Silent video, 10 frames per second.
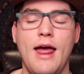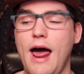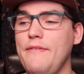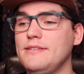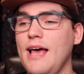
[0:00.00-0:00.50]

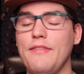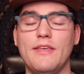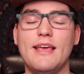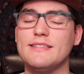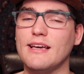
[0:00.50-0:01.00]
And the sad
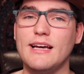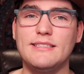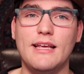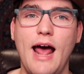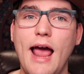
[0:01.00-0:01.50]
thing is, like I
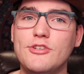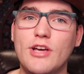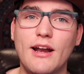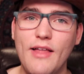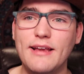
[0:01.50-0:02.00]
said, I actually
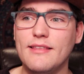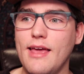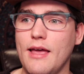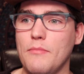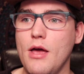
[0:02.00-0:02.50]
kind of like the
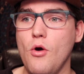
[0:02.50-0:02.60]
game.